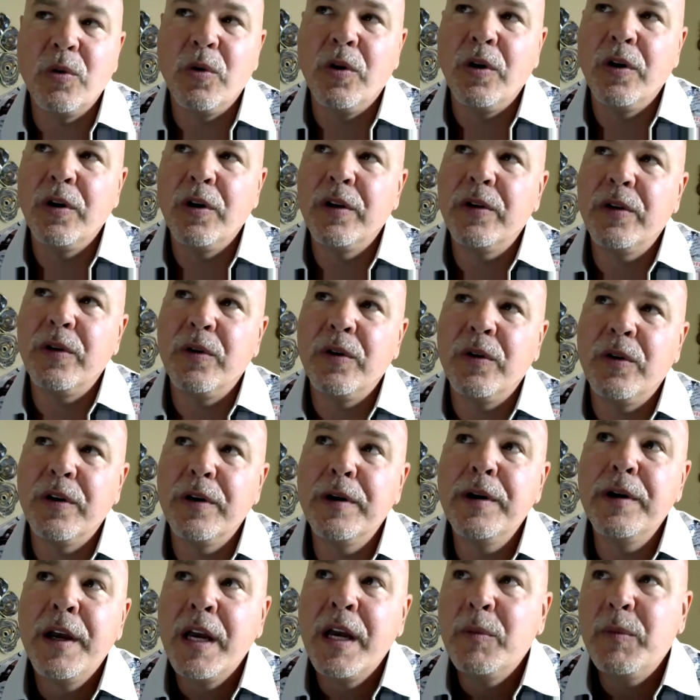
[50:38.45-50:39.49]
or
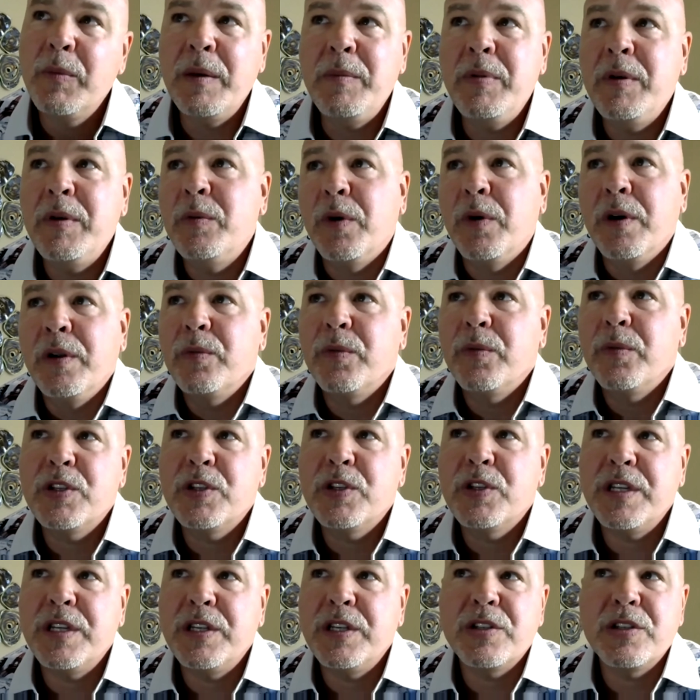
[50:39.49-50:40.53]
or maybe what
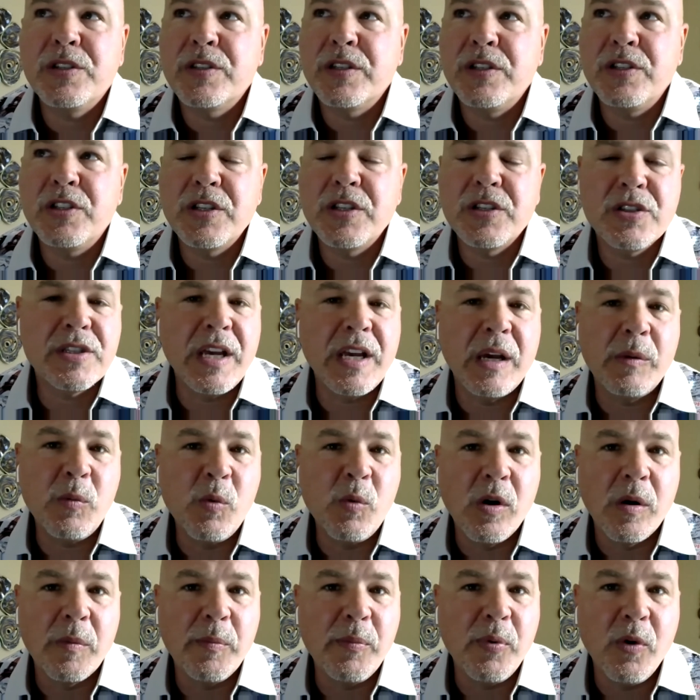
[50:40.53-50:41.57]
Rich teaches and just set
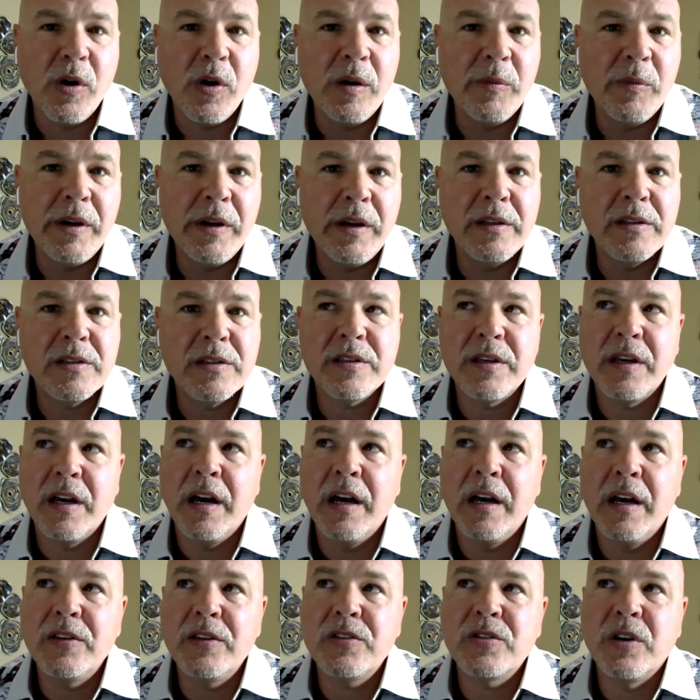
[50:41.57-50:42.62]
more appointments
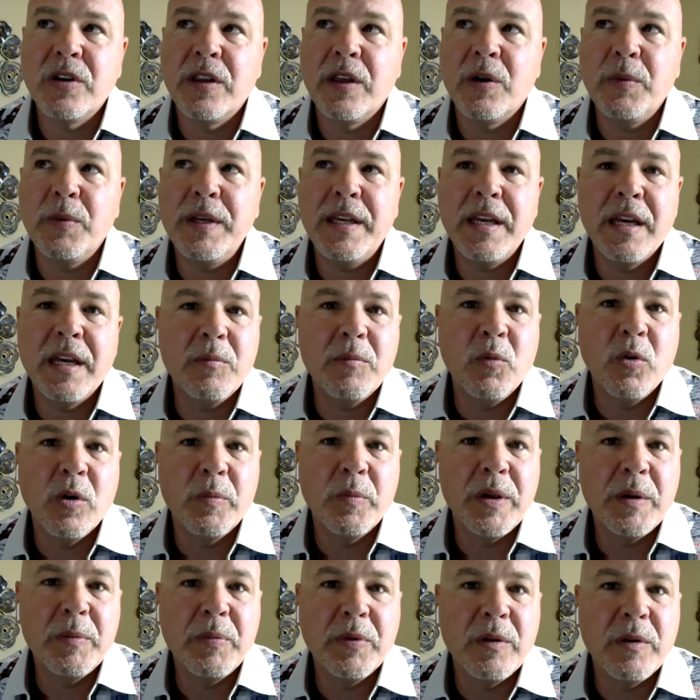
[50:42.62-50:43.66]
uh, so that we get
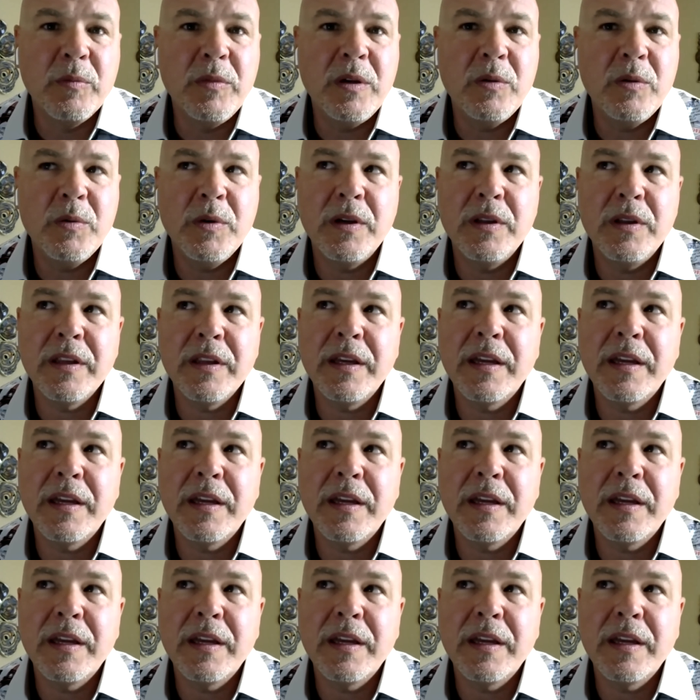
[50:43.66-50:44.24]
more people to meet with?